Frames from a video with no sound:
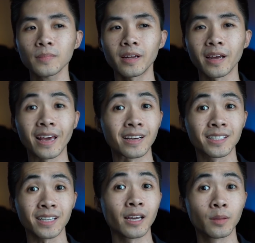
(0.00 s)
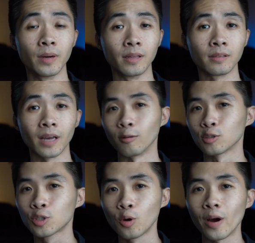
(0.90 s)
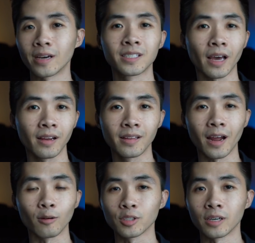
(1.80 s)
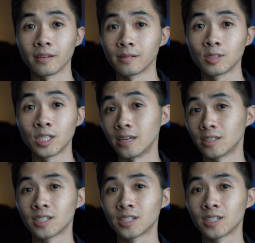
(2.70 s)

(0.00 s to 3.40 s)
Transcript: like excitement. I was so excited that I was like seeing